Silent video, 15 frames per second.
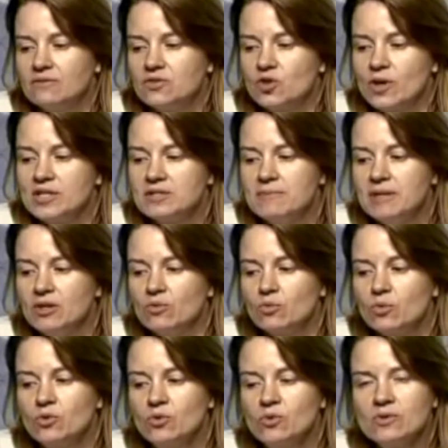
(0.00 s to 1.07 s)
of transmitting
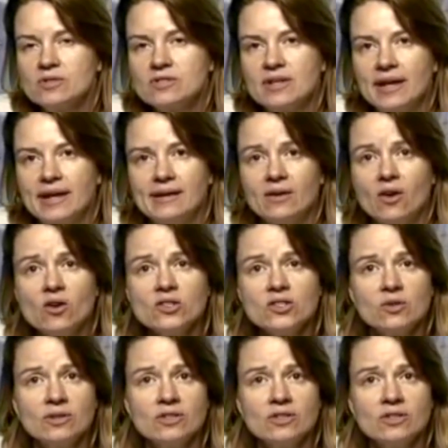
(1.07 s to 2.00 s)
rules and also